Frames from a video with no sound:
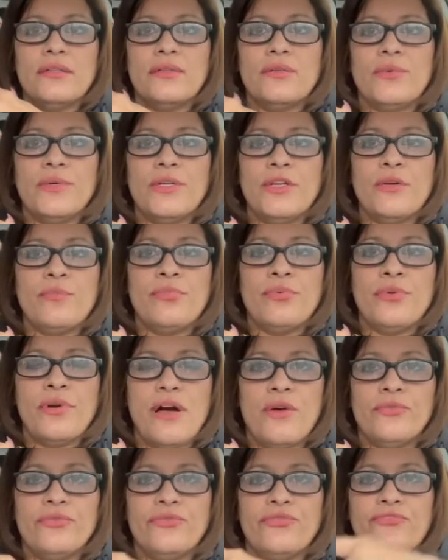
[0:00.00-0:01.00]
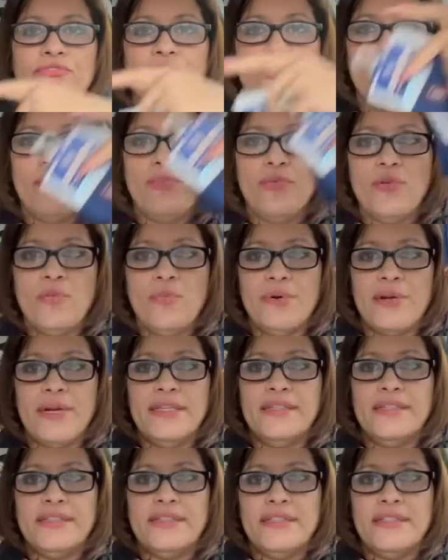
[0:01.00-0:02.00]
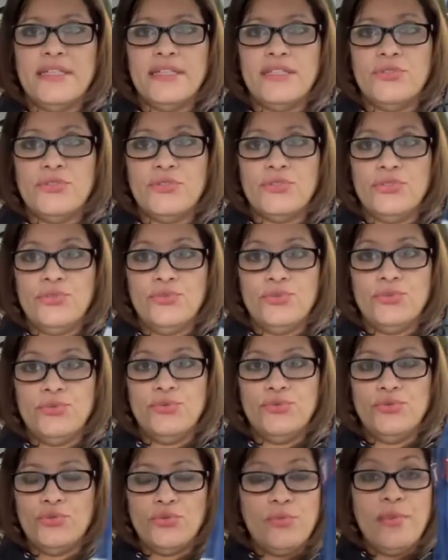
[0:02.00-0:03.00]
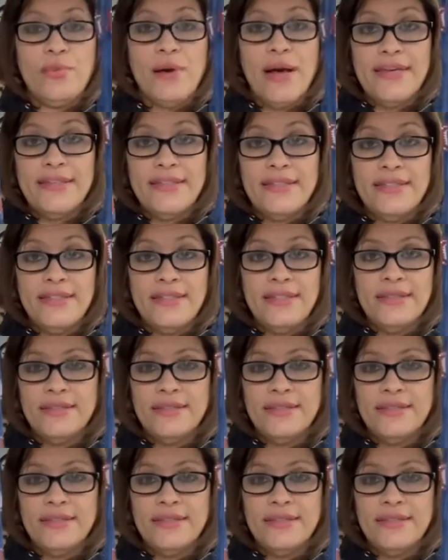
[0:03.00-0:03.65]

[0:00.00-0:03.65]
with a brown football, but I decided to use to buy these